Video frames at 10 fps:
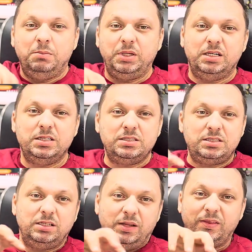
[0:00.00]
because
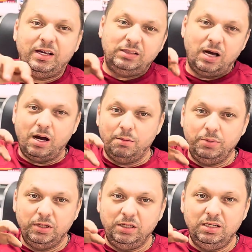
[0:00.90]
that hub,
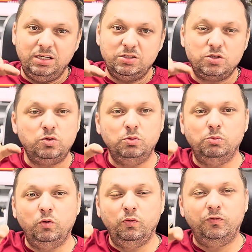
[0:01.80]
it needs to
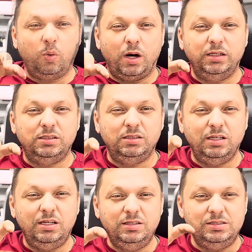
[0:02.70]
move quite
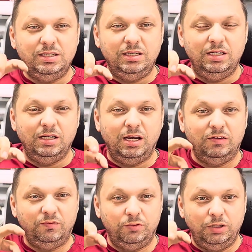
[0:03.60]
easy
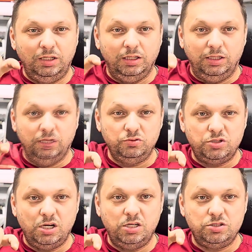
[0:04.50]
and freely to
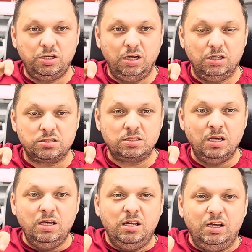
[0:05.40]
change gears.
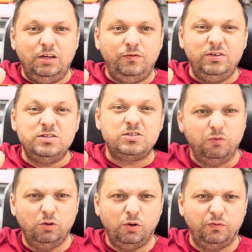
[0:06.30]
If it's
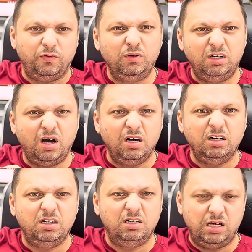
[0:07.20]
full of
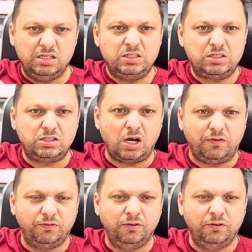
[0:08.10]
gunk and stuff